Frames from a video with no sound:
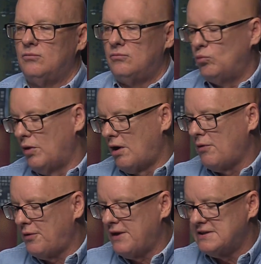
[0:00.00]
With all
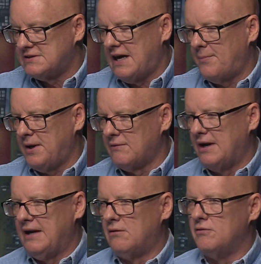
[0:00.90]
the things that's happening right
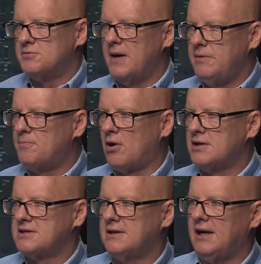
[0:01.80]
now with this baby
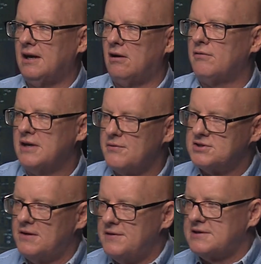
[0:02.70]
parts thing and all the other
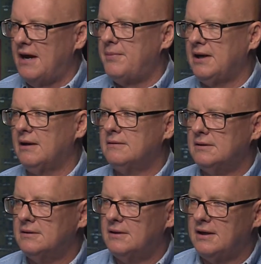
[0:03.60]
stuff that's happening
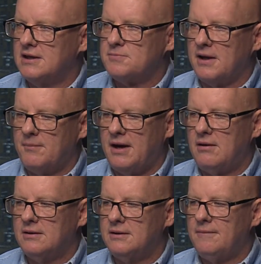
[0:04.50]
against Planned
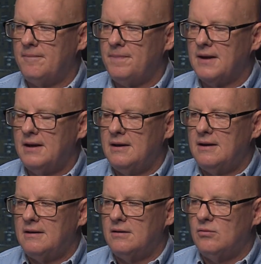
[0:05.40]
Parenthood,
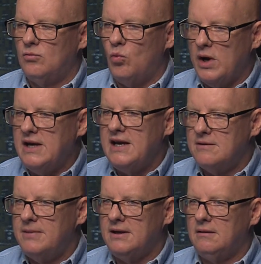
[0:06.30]
we need to
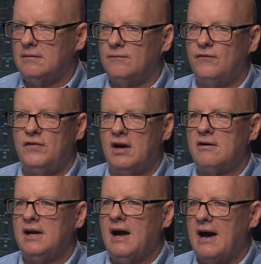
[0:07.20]
be
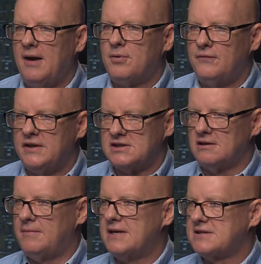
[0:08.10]
very hyper
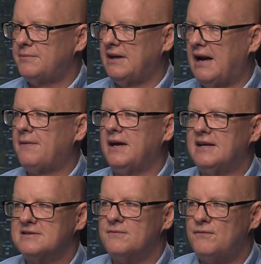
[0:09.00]
vigilant about something that I think
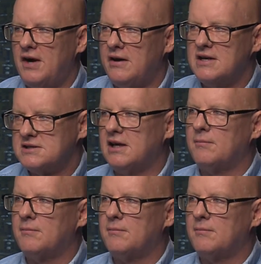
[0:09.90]
is a very distinct